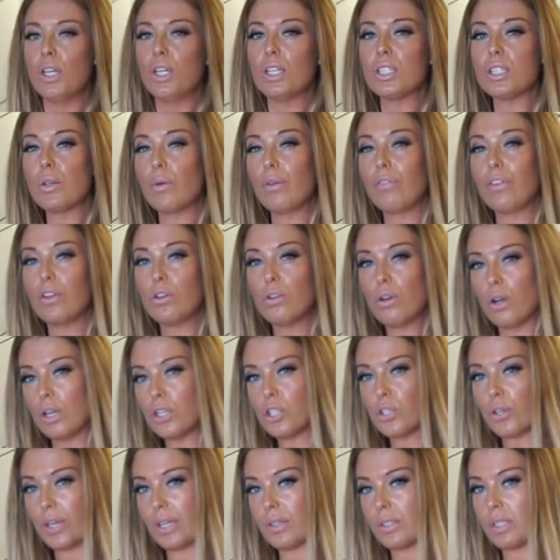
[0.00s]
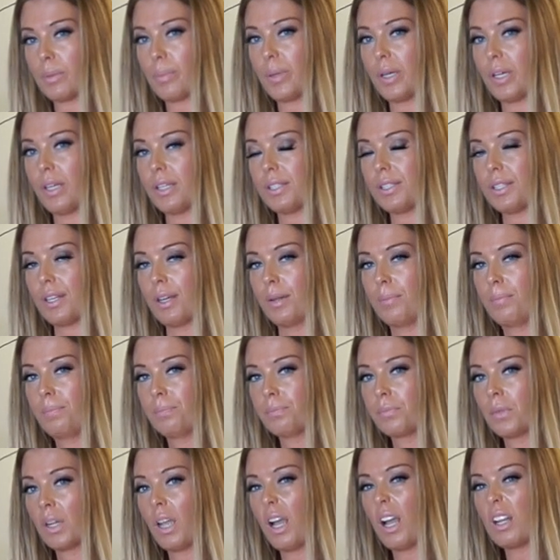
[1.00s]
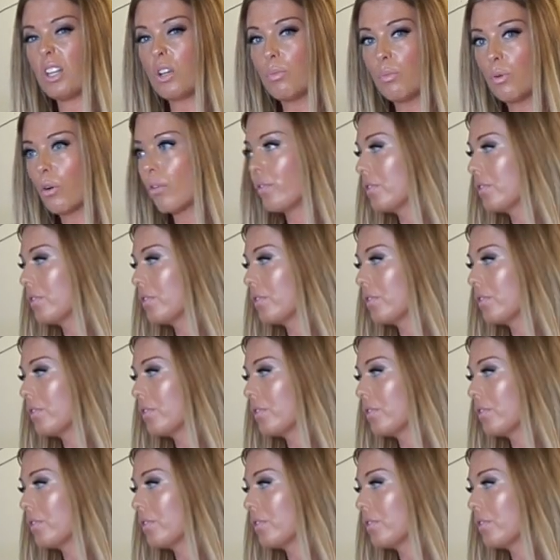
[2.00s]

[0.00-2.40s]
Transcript: So if you're not a trouser person and you're more